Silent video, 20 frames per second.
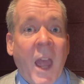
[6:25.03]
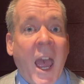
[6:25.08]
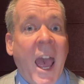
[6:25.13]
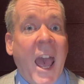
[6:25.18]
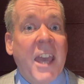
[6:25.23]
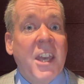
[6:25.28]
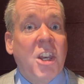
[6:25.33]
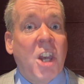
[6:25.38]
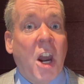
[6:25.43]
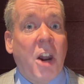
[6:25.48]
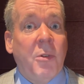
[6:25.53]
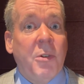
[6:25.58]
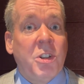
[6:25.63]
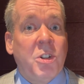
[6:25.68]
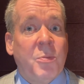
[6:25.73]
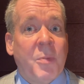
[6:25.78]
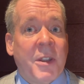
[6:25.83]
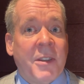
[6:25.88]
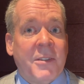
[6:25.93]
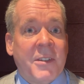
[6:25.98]

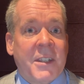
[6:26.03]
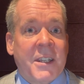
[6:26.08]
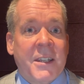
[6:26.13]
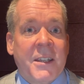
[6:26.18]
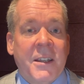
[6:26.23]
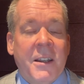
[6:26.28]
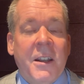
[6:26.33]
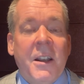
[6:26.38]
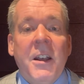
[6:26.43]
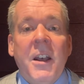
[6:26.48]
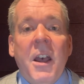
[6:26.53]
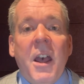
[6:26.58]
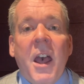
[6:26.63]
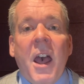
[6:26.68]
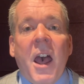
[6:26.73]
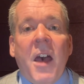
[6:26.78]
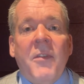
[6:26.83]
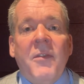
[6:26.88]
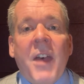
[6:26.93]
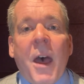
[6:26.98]
Encouragement.
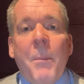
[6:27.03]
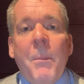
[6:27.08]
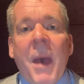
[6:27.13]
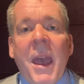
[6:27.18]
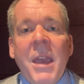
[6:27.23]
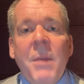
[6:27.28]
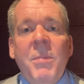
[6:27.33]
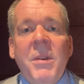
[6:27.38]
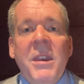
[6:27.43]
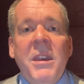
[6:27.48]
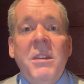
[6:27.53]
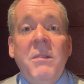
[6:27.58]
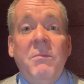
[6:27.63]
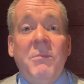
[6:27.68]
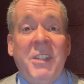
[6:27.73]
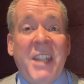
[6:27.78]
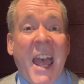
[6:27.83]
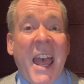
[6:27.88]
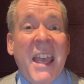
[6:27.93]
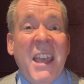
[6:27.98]
There may be
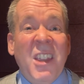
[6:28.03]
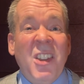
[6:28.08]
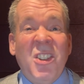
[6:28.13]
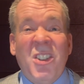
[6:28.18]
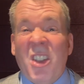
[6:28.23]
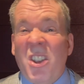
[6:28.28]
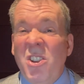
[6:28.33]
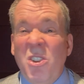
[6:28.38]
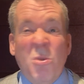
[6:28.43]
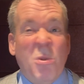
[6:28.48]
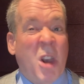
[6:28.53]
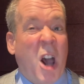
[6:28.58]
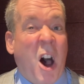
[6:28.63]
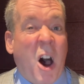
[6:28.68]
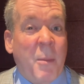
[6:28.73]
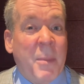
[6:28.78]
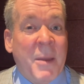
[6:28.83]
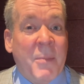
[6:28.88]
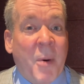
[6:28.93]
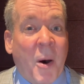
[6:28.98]
days that you
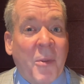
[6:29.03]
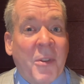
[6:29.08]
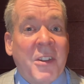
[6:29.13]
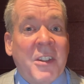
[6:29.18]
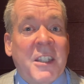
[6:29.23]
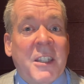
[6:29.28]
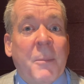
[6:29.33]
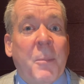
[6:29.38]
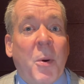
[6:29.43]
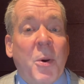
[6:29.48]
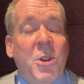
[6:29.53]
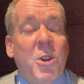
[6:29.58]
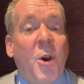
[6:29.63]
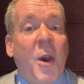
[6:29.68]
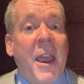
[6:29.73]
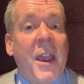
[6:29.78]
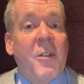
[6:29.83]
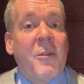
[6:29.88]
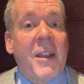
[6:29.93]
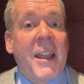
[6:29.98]
can't be bothered to put your
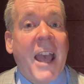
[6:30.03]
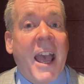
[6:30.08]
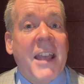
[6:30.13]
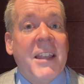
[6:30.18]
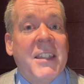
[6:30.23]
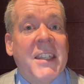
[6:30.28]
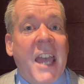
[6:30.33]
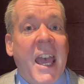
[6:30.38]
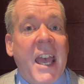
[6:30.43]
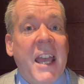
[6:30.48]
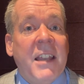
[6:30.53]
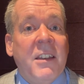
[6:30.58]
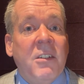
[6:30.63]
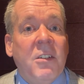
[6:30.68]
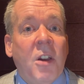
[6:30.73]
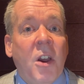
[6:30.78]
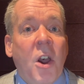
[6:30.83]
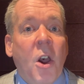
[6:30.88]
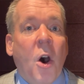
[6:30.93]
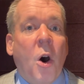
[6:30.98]
hearing aids
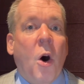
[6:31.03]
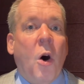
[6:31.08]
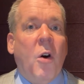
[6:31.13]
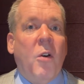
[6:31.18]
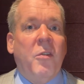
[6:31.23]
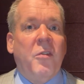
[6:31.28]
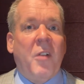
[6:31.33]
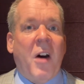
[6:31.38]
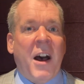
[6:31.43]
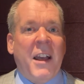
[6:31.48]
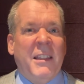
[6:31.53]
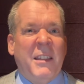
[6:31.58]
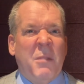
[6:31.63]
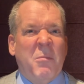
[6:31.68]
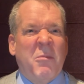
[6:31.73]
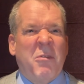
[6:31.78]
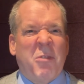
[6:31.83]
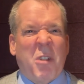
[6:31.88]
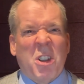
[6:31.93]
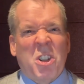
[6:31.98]
in, or find them
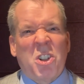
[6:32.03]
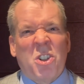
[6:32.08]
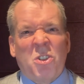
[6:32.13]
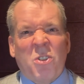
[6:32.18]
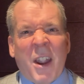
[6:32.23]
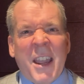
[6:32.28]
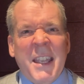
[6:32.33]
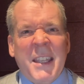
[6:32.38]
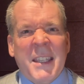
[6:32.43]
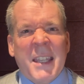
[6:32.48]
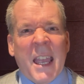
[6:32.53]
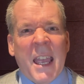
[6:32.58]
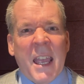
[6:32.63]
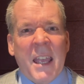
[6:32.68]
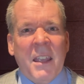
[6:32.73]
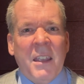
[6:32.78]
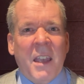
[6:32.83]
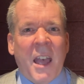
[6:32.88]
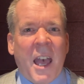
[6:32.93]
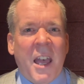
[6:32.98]

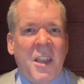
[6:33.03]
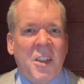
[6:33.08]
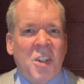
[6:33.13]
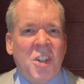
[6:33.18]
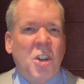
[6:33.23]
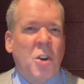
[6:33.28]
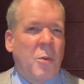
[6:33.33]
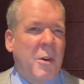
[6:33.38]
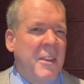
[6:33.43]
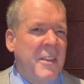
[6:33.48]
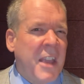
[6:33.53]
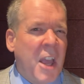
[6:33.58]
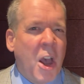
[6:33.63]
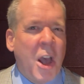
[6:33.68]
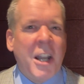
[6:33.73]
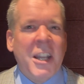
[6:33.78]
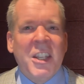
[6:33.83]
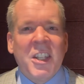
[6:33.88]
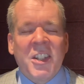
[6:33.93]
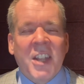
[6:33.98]
frustrating as you're in the
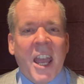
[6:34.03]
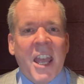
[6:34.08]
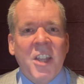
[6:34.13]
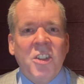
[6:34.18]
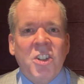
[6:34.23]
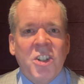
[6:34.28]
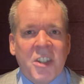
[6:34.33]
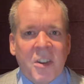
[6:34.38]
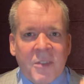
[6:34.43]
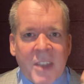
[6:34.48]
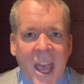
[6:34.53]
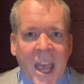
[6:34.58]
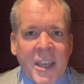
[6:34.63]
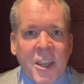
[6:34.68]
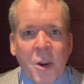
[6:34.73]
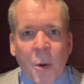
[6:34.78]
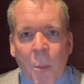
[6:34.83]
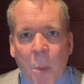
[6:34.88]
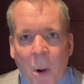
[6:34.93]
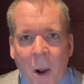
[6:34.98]
early stages of getting
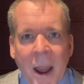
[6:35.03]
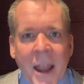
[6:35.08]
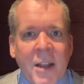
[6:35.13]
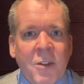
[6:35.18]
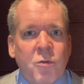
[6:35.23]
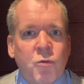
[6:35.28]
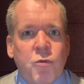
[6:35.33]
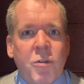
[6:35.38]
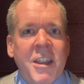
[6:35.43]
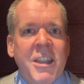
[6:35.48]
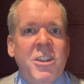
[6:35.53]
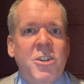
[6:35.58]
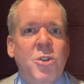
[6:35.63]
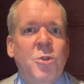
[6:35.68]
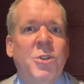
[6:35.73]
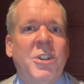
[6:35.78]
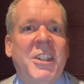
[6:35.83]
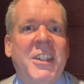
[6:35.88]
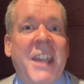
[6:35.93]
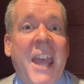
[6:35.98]
your brain
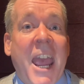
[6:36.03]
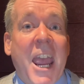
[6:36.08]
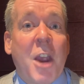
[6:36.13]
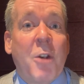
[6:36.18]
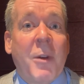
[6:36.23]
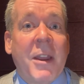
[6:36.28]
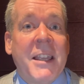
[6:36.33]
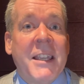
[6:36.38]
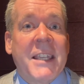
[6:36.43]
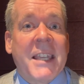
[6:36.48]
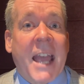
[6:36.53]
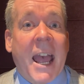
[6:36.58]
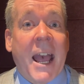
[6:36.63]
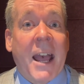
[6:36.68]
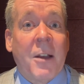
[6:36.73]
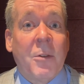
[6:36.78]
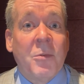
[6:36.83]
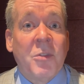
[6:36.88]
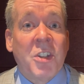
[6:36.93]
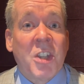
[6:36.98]
reused to hearing
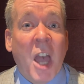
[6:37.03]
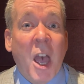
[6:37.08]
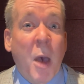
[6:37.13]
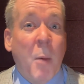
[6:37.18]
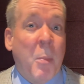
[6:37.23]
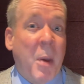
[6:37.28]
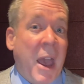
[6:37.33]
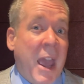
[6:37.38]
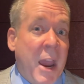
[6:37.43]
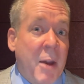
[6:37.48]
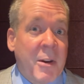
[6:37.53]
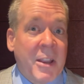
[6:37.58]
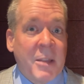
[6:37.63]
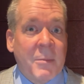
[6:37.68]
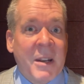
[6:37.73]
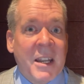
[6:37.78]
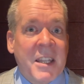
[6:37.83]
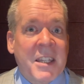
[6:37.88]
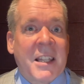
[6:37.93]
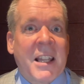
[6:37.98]
sounds, but hearing them
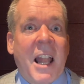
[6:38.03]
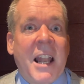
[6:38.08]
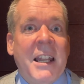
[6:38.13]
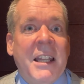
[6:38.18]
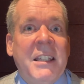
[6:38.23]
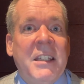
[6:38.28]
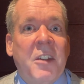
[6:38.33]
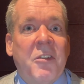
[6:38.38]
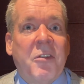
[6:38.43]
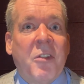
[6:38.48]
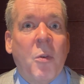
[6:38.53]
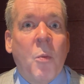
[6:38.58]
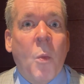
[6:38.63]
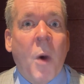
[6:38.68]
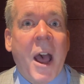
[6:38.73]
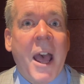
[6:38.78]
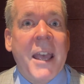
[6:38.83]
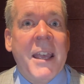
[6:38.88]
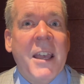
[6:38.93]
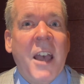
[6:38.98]
in a slightly different
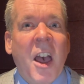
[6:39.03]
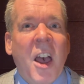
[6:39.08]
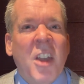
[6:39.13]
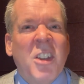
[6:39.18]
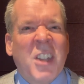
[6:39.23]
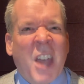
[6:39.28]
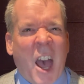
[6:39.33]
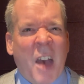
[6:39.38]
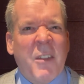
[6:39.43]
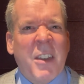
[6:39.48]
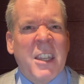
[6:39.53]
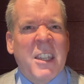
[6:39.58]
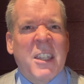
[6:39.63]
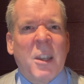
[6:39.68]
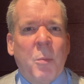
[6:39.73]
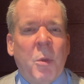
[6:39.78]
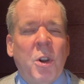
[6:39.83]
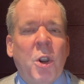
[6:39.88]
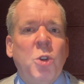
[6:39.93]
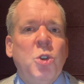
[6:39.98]
way. So having
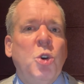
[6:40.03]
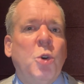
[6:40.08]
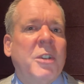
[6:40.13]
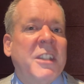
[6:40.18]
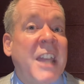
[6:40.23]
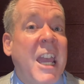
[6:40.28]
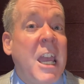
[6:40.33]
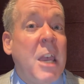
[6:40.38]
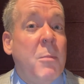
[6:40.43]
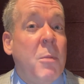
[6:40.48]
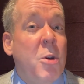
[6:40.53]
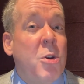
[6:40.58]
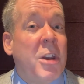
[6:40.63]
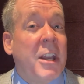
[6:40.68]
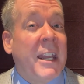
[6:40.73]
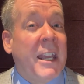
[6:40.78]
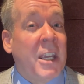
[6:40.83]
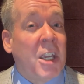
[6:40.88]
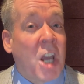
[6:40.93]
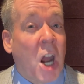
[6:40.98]
someone on your team who can
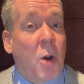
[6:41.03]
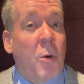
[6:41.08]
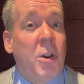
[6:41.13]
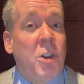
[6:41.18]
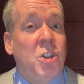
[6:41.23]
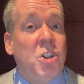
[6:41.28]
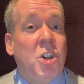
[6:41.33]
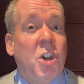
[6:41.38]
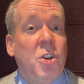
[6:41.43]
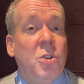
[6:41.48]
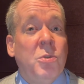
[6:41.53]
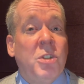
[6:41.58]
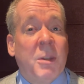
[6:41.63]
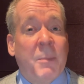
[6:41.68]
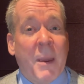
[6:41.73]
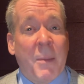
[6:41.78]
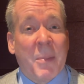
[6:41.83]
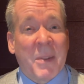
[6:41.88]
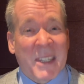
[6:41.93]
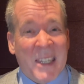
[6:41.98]
encourage you to
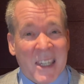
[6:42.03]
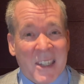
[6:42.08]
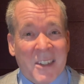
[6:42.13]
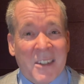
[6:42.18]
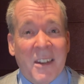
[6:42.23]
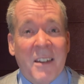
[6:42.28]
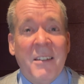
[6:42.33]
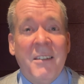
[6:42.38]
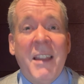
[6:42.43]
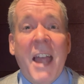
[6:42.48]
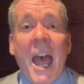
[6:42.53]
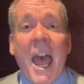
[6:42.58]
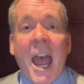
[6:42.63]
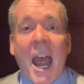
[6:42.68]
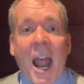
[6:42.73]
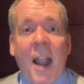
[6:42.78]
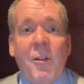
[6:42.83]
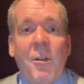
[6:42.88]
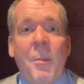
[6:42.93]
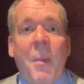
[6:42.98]
be persistent
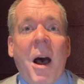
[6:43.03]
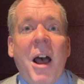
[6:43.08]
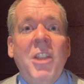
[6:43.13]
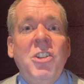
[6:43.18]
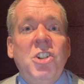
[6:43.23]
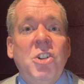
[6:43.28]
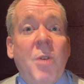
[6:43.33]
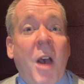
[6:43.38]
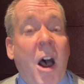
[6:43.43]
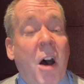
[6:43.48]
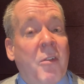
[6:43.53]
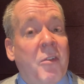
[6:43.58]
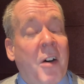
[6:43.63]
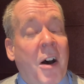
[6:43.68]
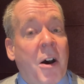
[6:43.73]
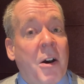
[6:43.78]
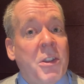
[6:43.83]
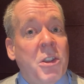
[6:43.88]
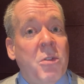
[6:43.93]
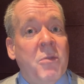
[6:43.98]
and remind you how
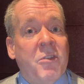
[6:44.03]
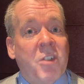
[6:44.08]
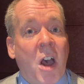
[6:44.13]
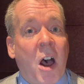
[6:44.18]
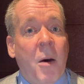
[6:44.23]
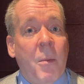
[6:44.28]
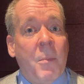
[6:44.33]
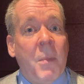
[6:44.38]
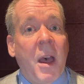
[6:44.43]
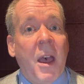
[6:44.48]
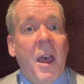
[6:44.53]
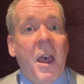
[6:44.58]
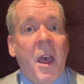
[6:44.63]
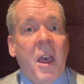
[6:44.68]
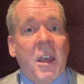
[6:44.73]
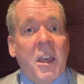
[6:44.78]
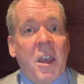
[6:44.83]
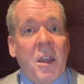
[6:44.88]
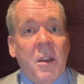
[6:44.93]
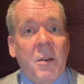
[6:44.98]
far you've come
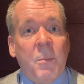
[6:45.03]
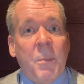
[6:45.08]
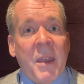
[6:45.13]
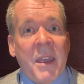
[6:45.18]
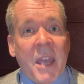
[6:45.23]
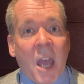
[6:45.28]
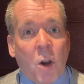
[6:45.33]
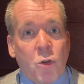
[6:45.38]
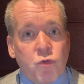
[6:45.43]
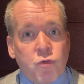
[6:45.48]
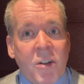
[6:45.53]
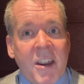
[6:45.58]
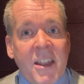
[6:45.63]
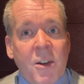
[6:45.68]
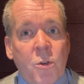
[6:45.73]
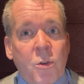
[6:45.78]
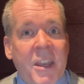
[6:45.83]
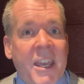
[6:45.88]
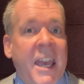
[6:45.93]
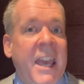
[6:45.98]
can be a
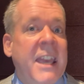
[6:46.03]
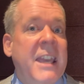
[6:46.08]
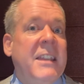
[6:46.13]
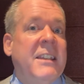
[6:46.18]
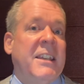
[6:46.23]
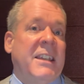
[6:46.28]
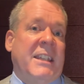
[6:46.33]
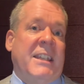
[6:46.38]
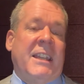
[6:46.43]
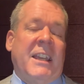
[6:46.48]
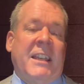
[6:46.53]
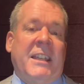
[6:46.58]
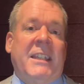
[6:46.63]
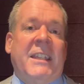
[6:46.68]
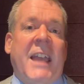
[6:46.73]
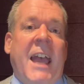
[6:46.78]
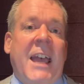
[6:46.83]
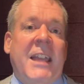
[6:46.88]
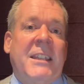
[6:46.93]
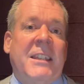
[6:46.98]
real key to
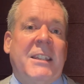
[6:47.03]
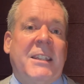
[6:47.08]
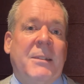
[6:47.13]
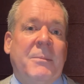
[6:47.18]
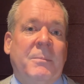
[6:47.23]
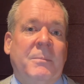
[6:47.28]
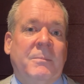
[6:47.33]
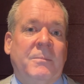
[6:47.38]
success.